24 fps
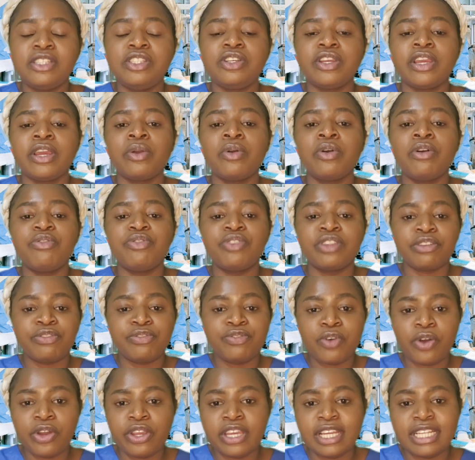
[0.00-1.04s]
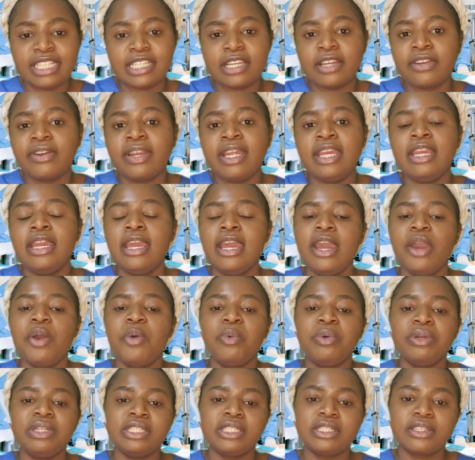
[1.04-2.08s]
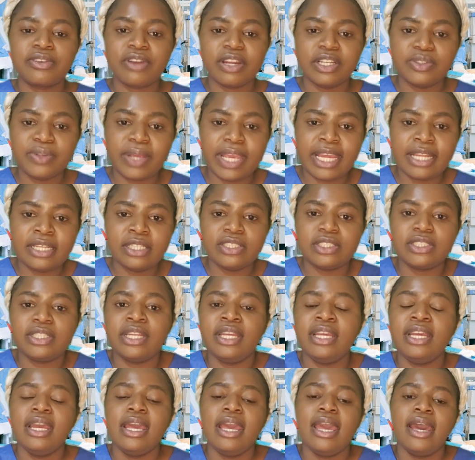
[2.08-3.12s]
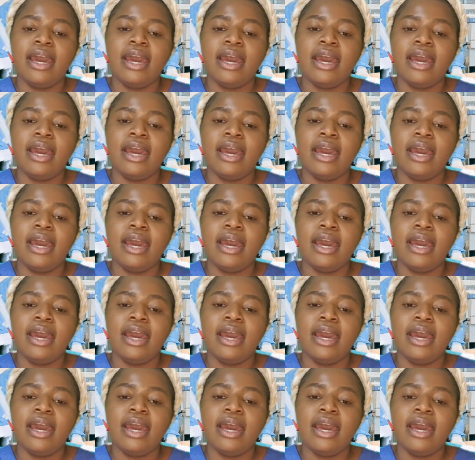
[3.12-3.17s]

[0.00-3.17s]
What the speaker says: You can go for the 4-year degree, which is graduate entry.